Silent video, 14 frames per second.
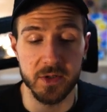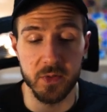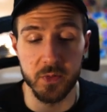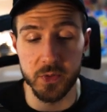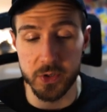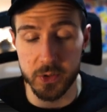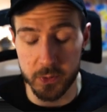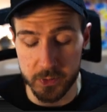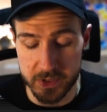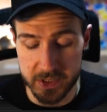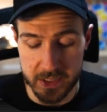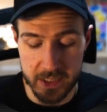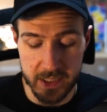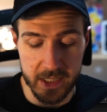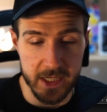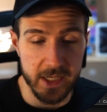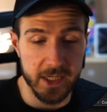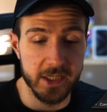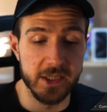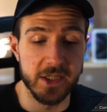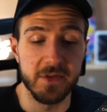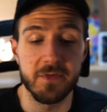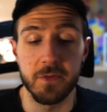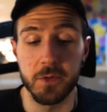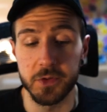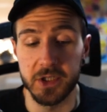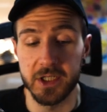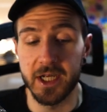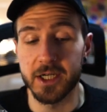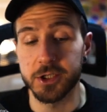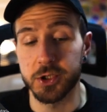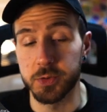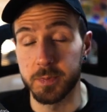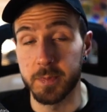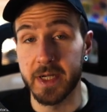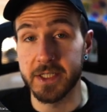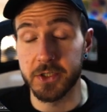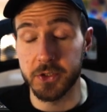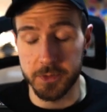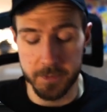use the floating action button.